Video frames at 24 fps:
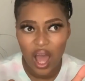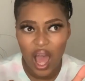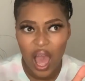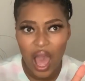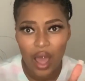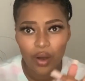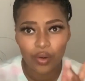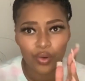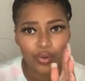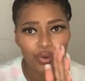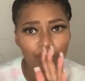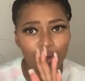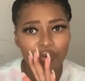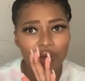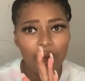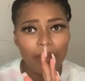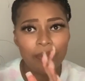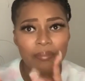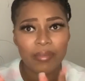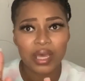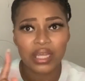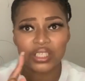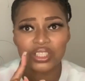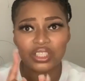I don't know if I
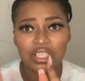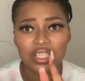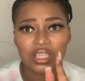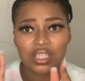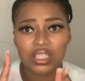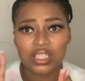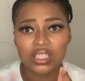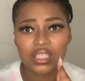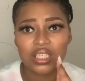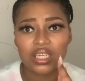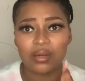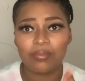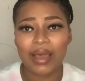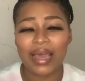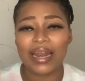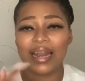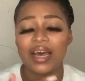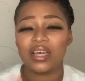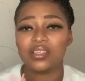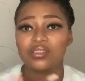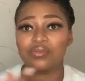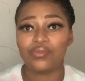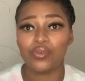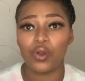mentioned this in my
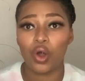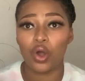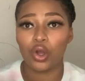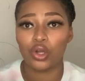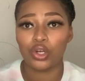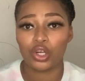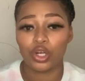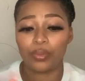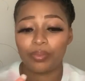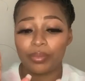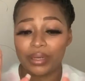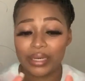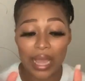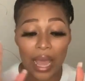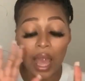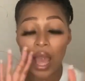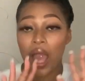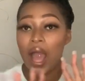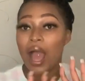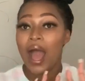last vlog or not, but yeah.